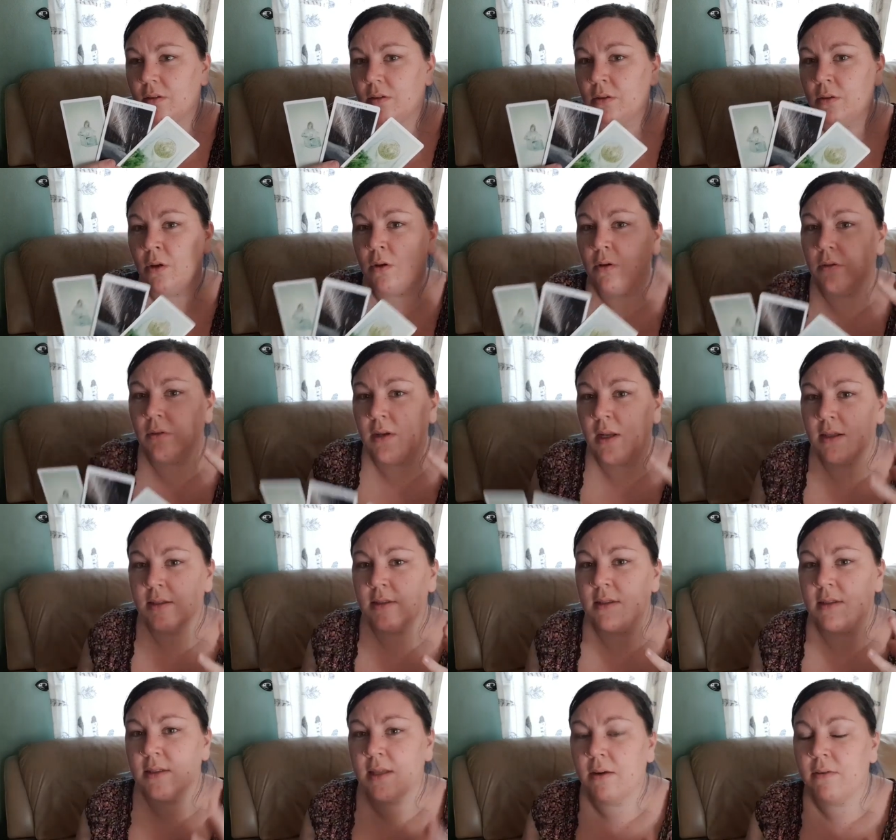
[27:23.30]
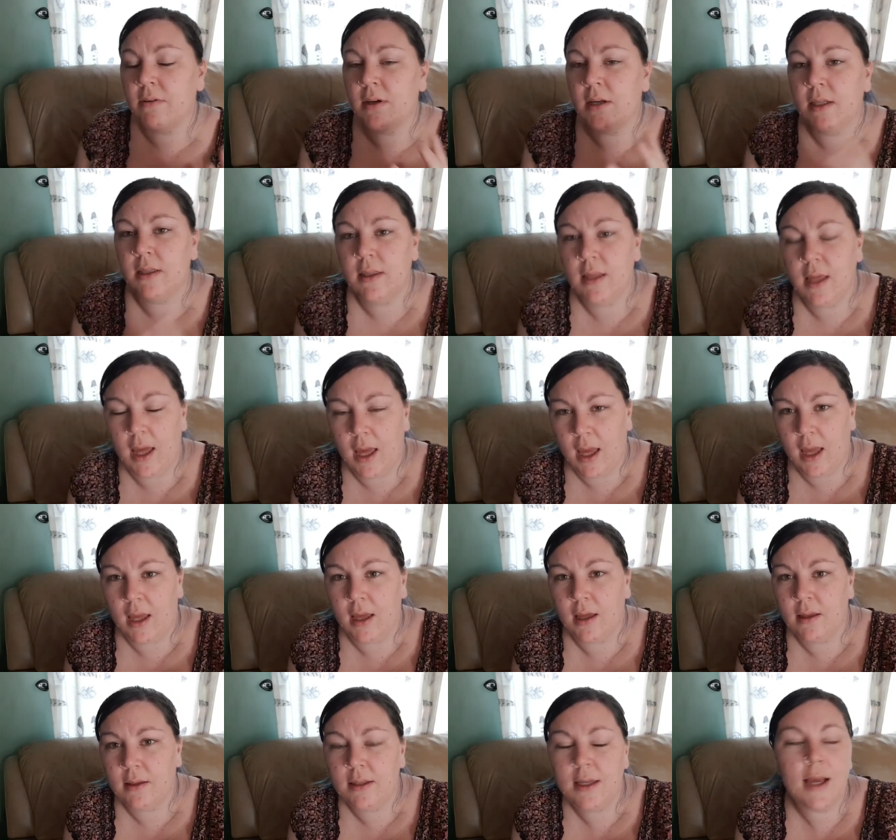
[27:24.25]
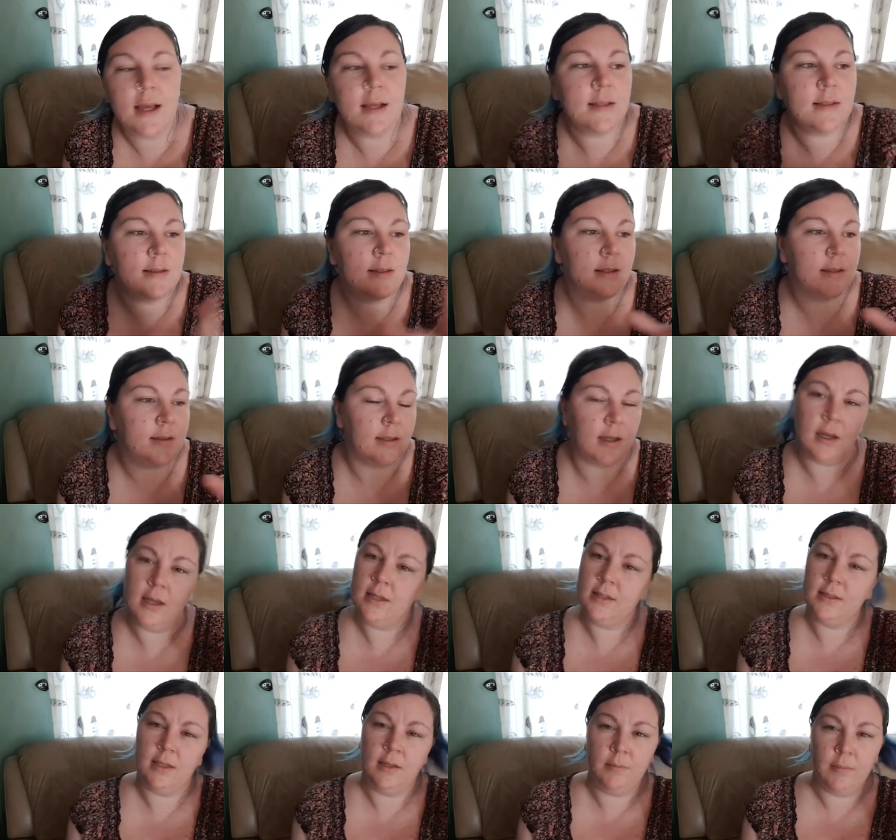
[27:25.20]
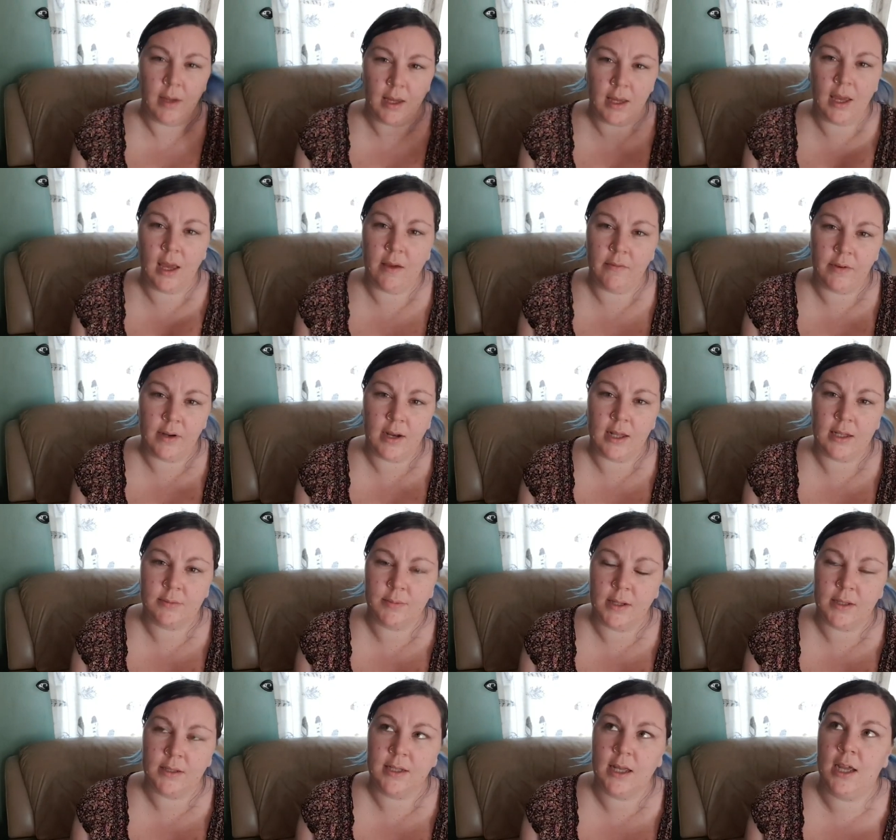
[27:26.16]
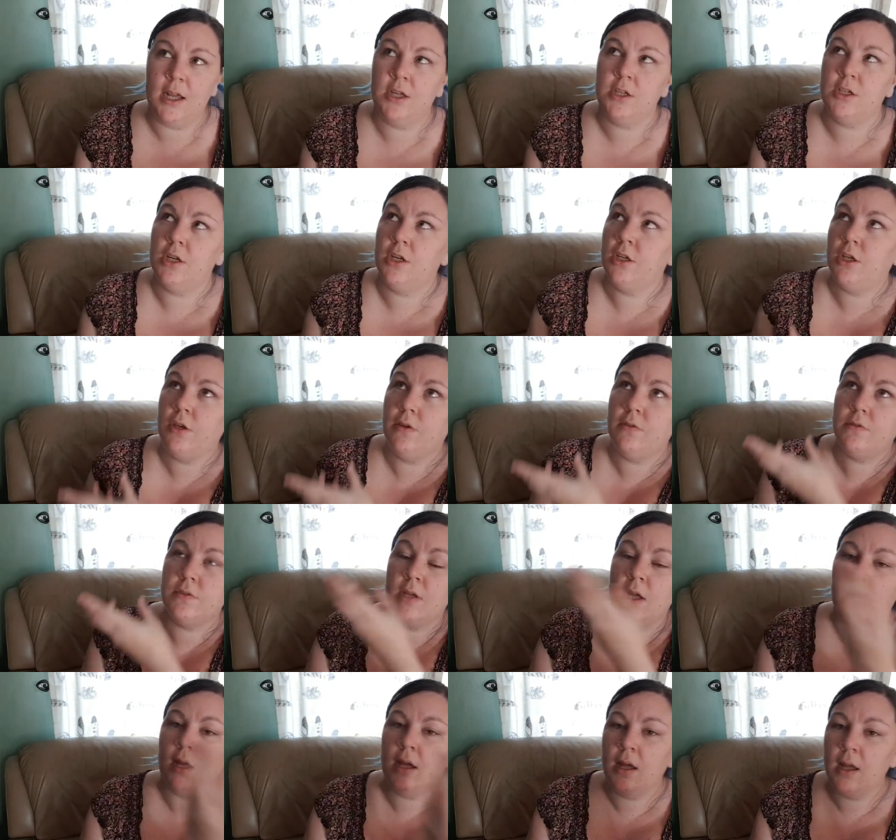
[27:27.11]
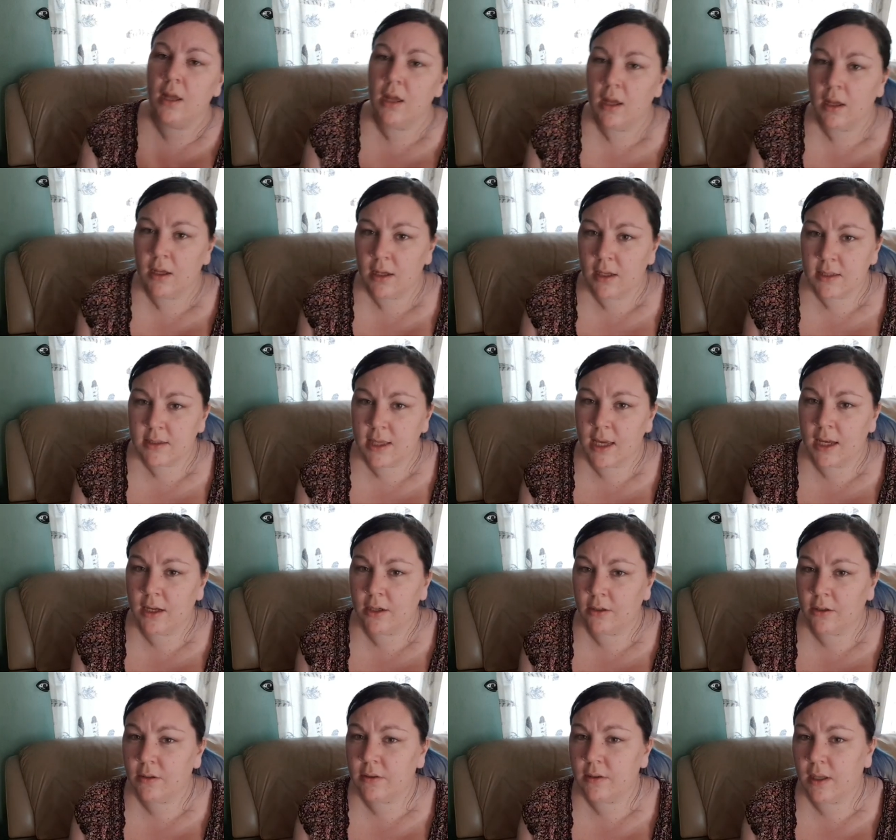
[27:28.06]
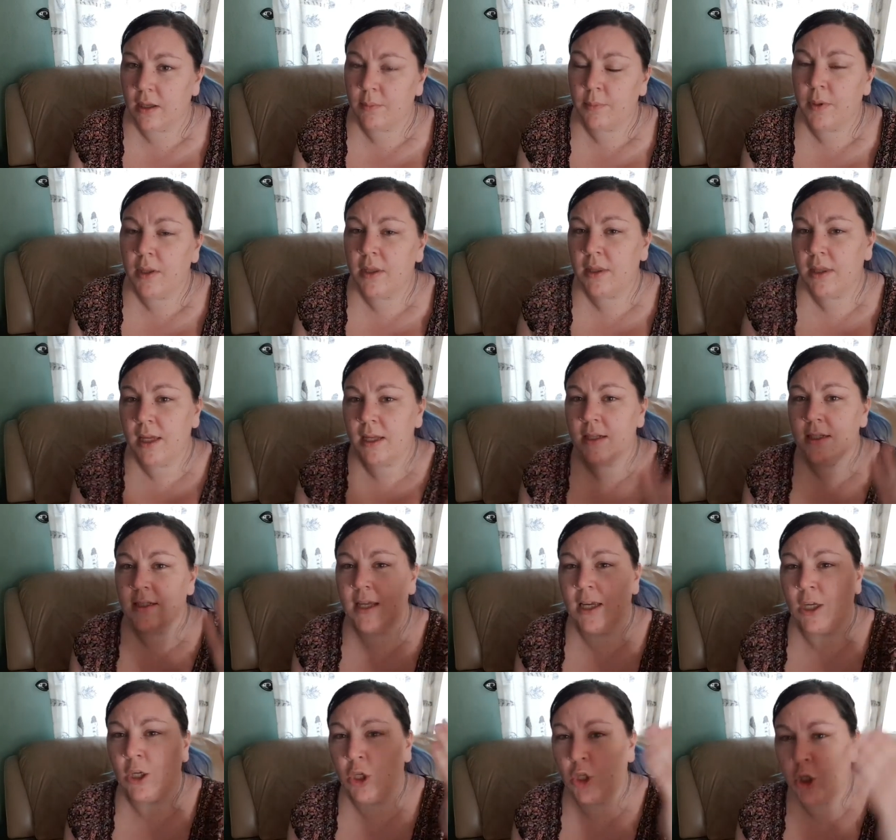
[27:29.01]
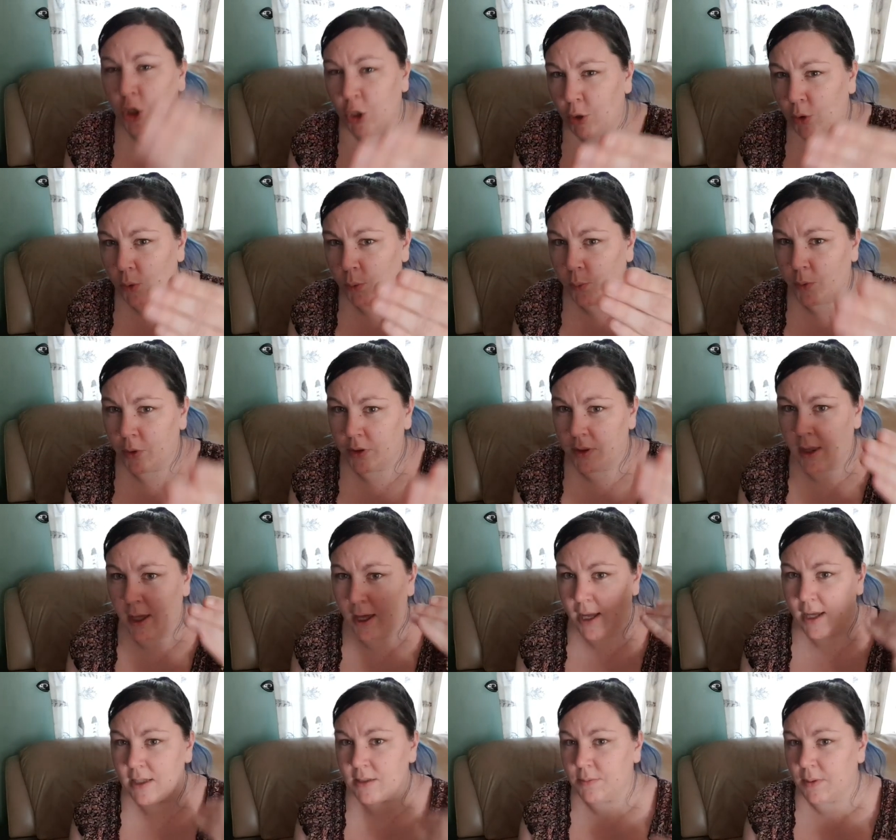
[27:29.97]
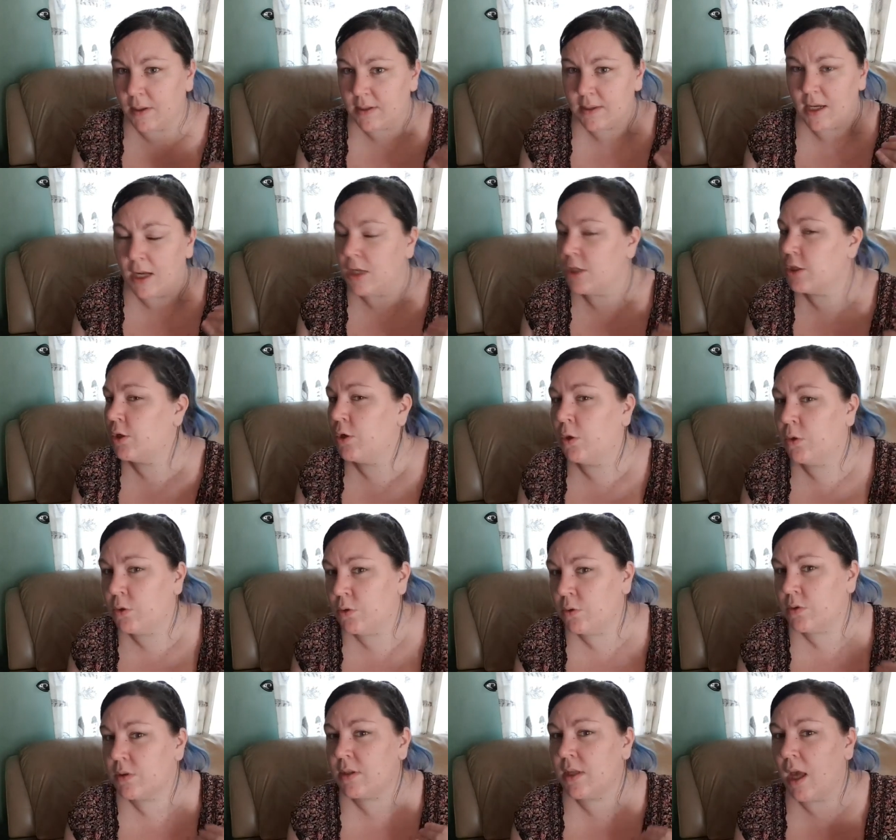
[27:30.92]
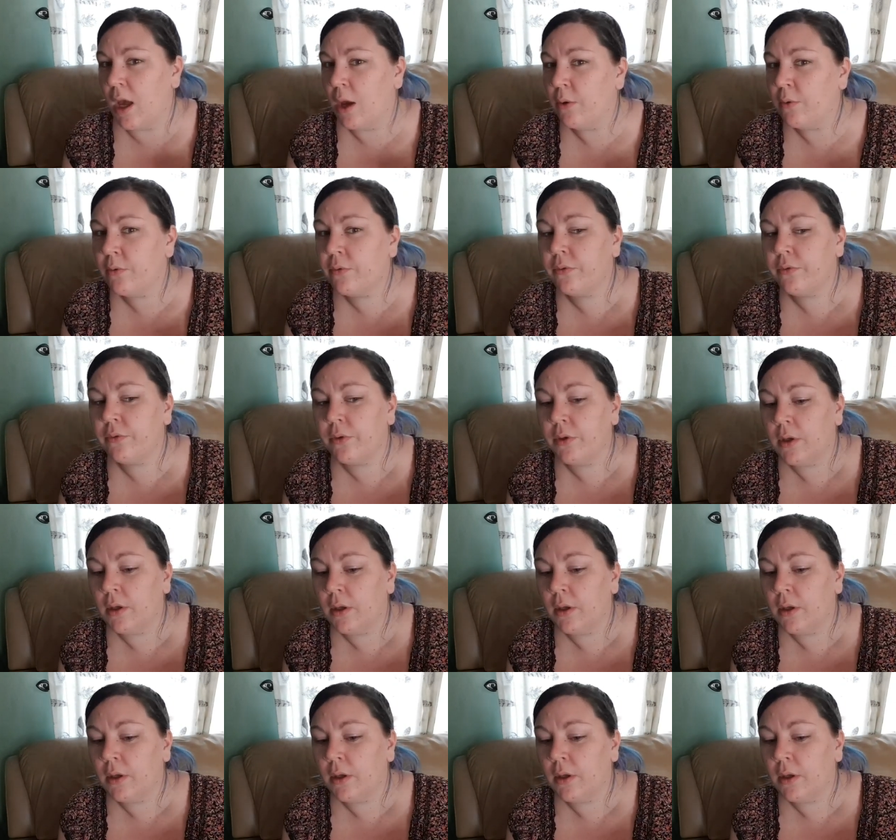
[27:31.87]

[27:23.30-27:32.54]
not necessarily there yes, society may have an expectation and you've taken on that, but at the end of the day, you put that expectation on yourself.